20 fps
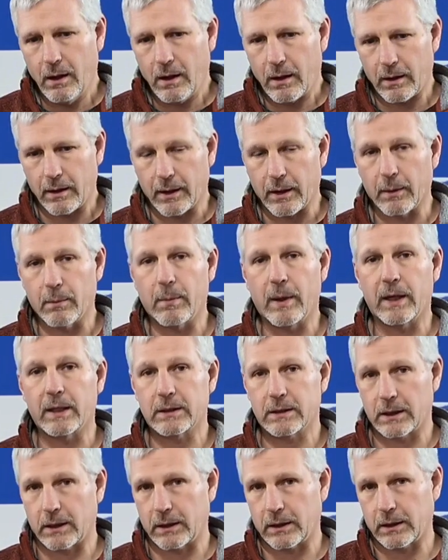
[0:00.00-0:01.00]
they're
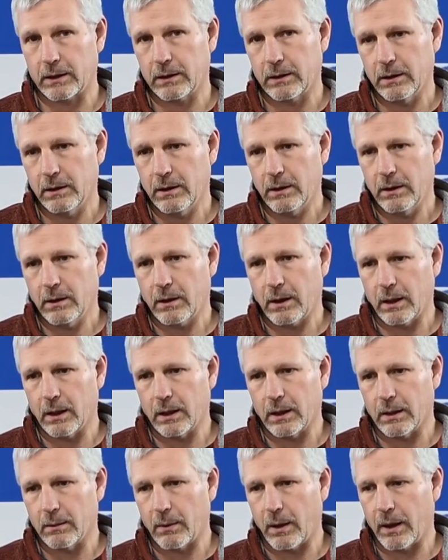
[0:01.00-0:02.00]
basic.
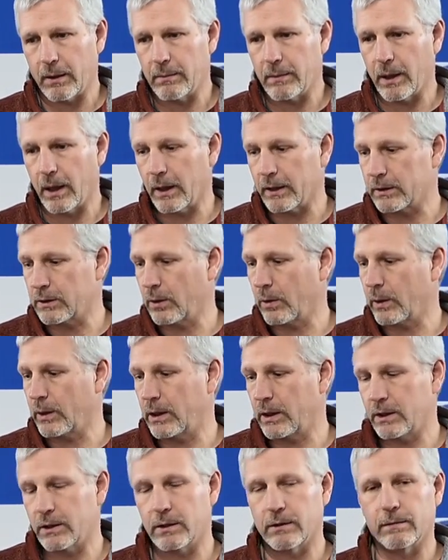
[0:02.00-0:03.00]
I'm not going
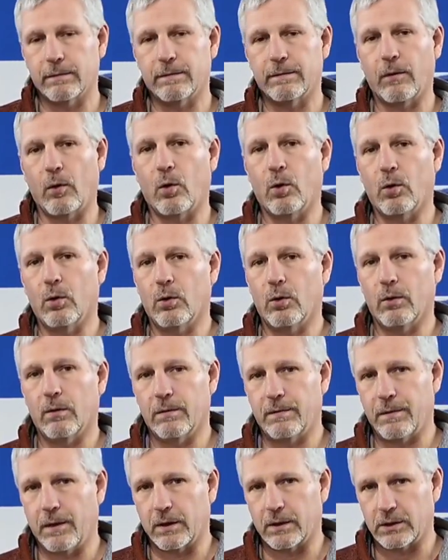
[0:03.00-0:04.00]
into full
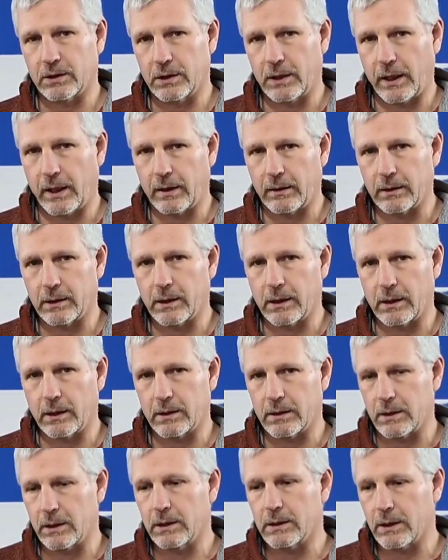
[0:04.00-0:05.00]
functionality
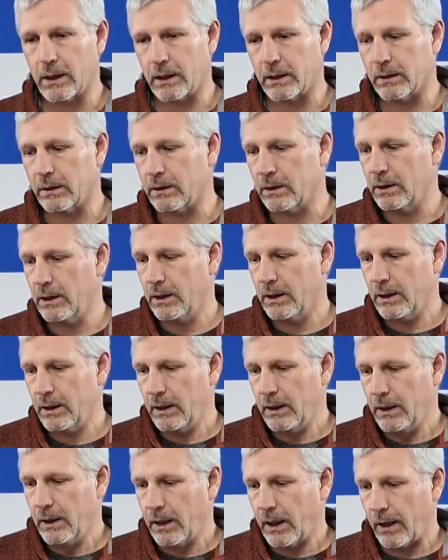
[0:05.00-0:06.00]
and detail.
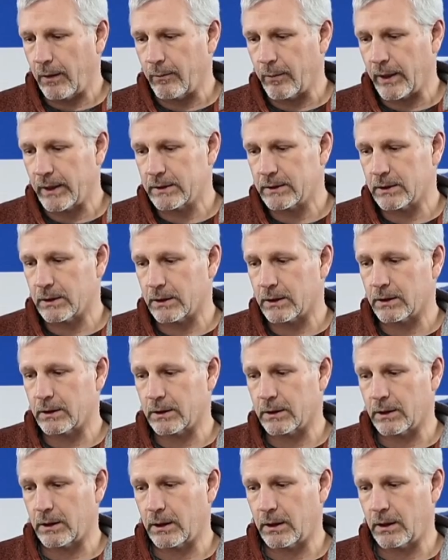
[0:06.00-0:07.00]
I'm
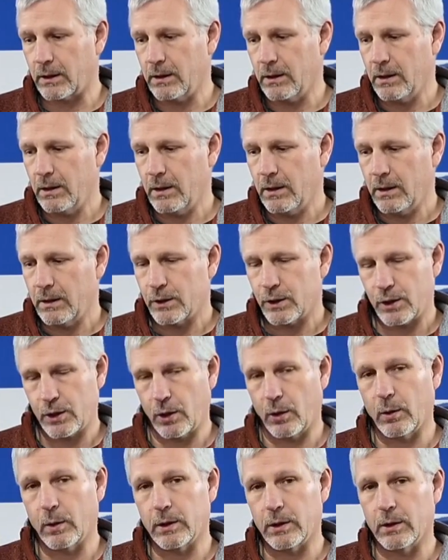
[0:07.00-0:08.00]
basically
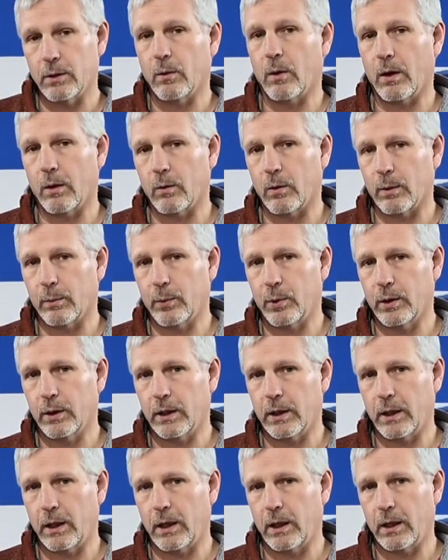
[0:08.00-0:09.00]
showing you what we're
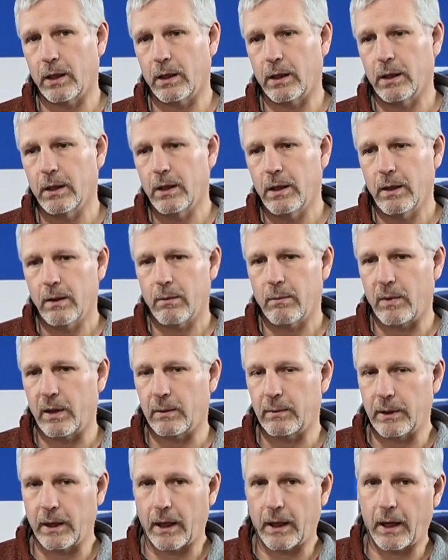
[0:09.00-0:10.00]
putting in.
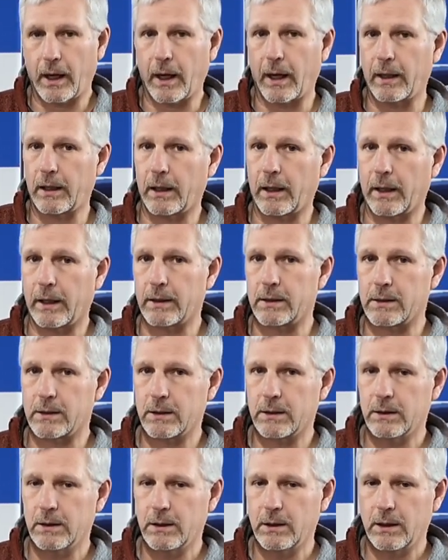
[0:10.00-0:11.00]
Maybe I highlight
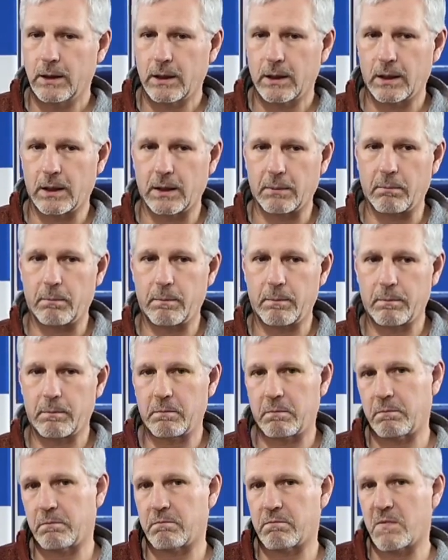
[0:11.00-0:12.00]
the
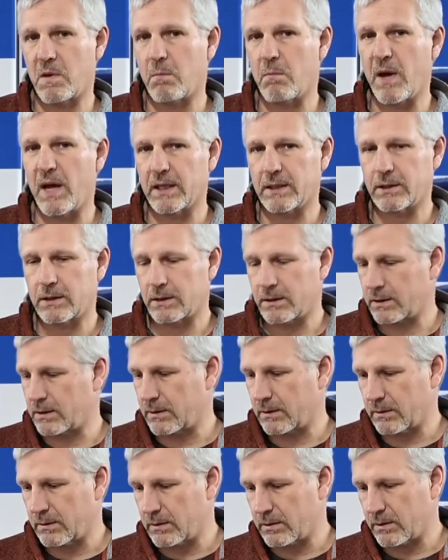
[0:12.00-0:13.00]

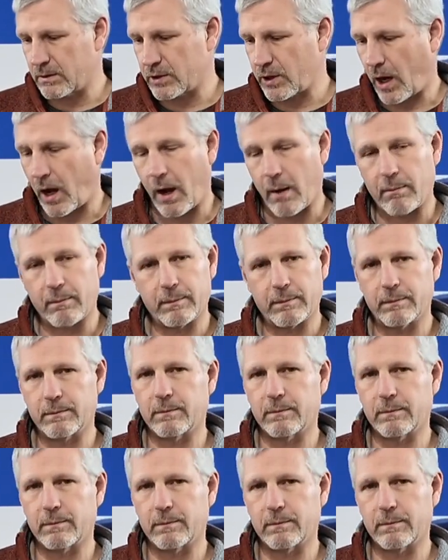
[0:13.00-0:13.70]
best top